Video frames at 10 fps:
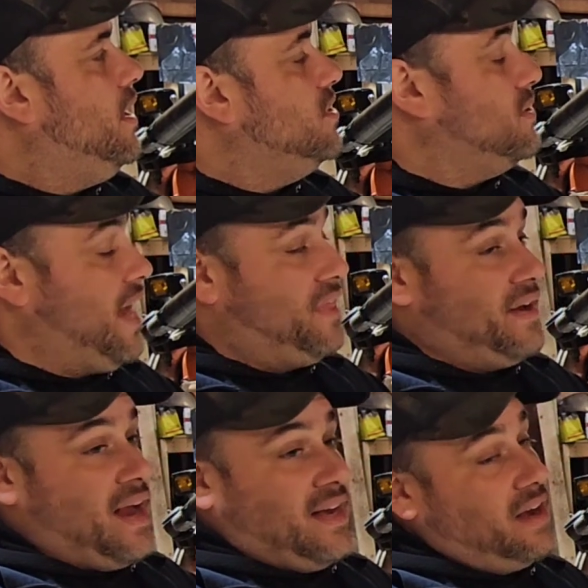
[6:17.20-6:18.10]
So not
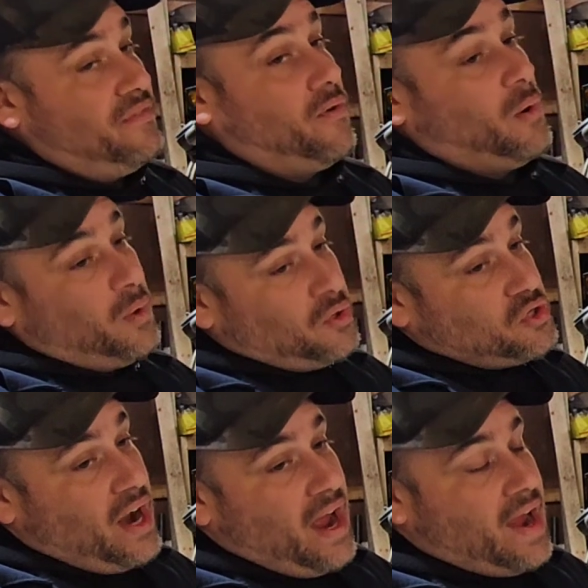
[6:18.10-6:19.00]
that I needed four-wheel
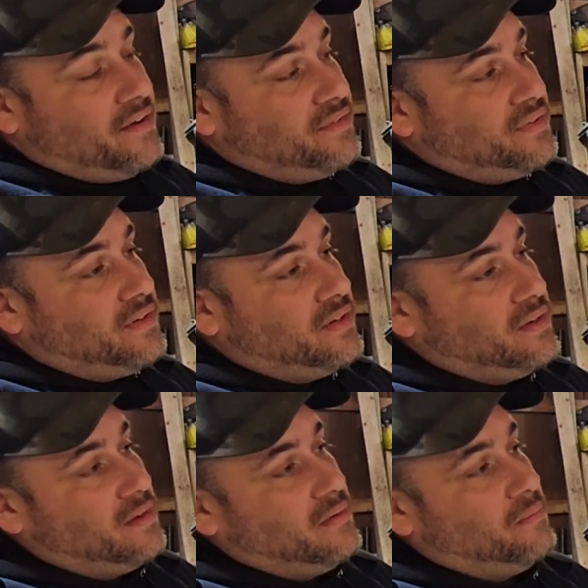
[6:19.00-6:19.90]
drive,
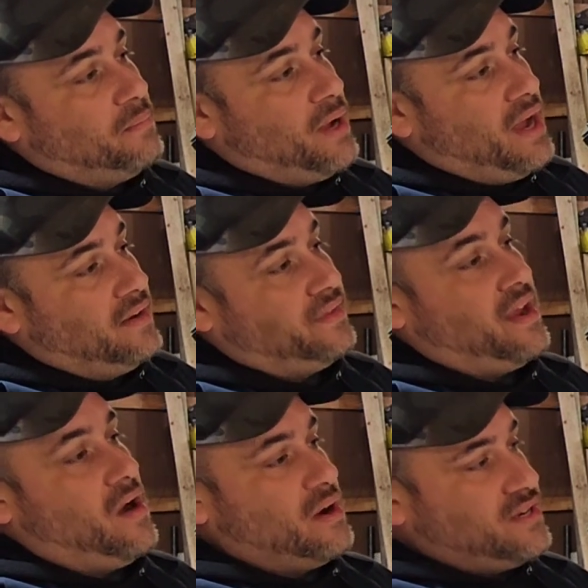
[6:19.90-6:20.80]
but
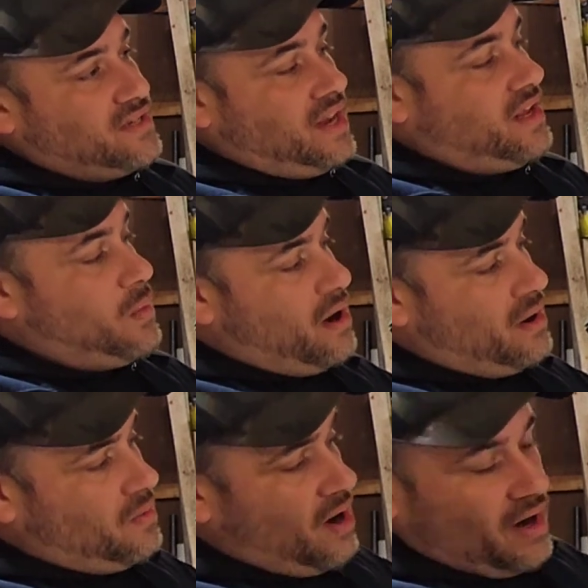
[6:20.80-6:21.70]
they always say you want
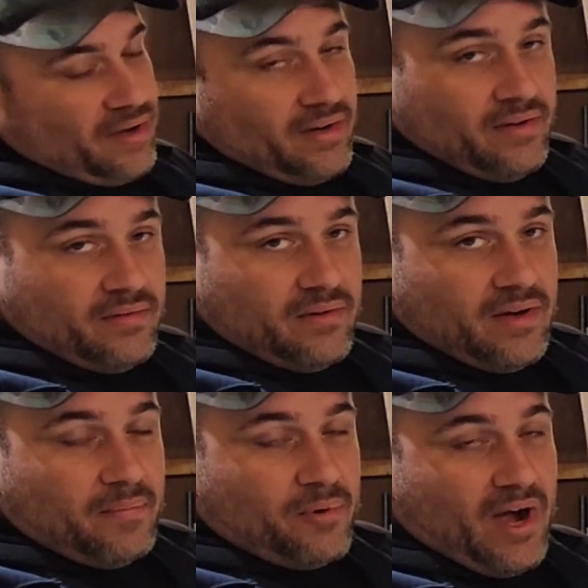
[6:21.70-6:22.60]
to run
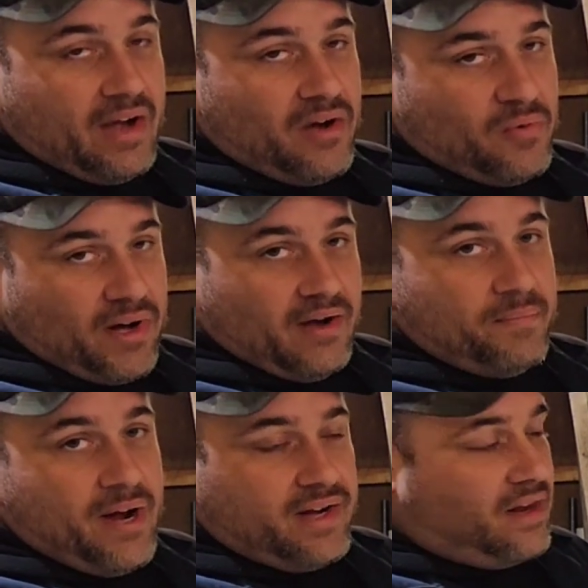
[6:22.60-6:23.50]
a brand new ring and
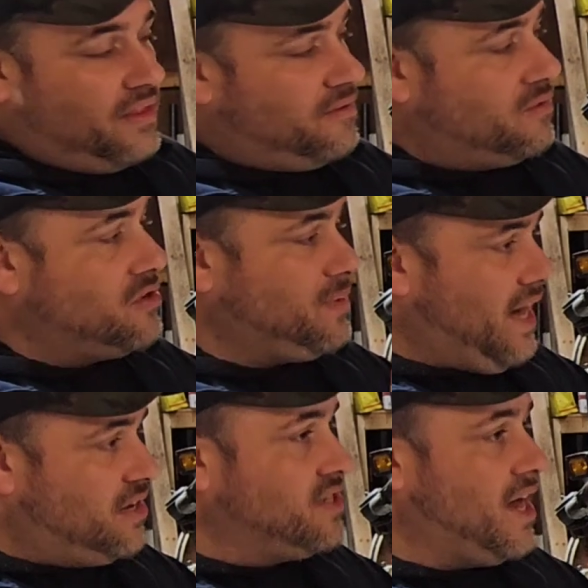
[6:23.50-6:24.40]
pinion through some
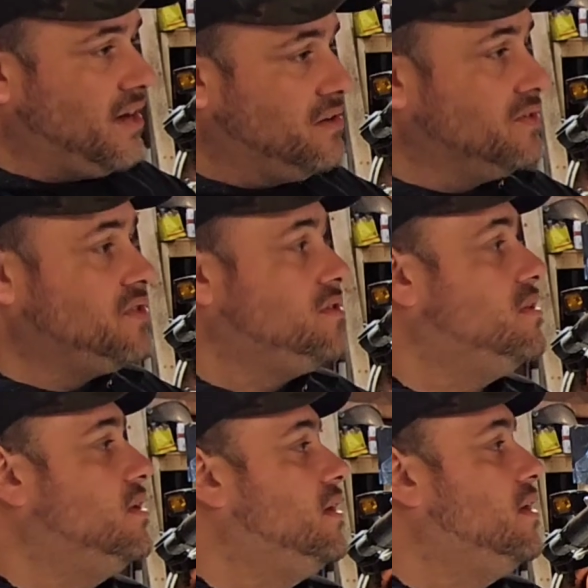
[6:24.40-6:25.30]
heat cycles
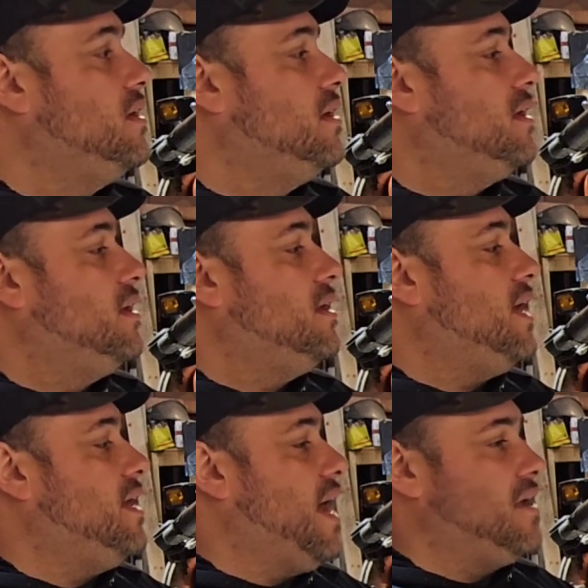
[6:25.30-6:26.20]

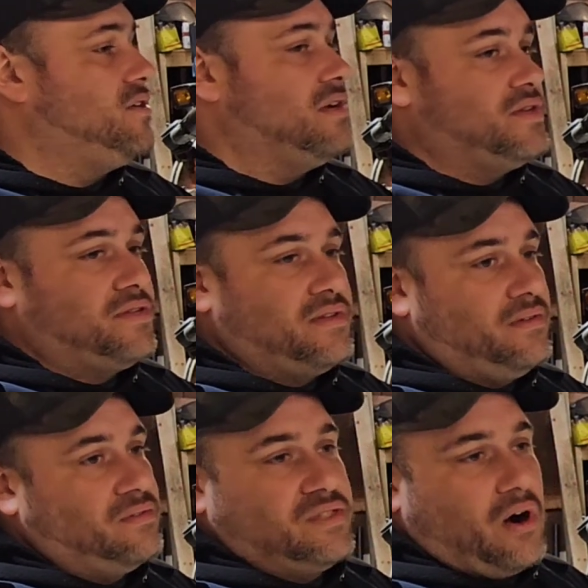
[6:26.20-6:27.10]
and not just
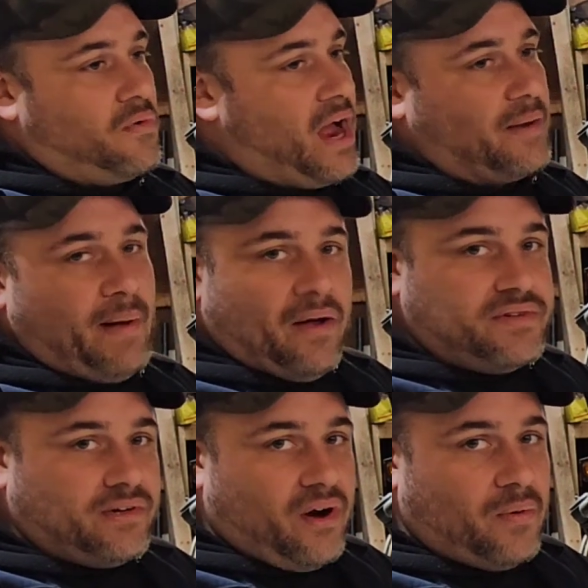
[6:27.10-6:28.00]
start rock
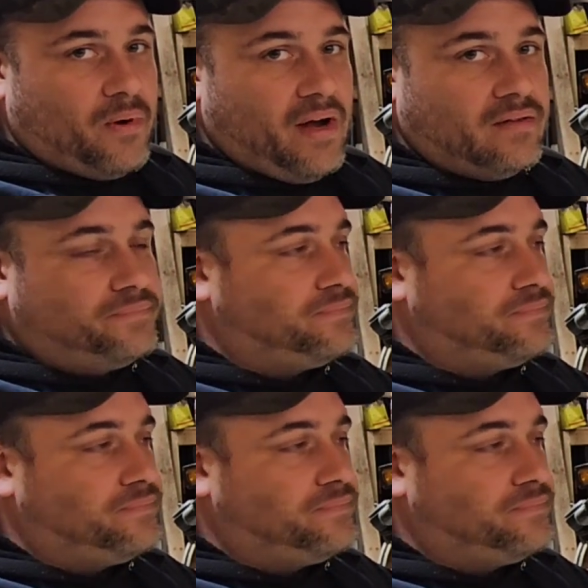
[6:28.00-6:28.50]
bouncing right away.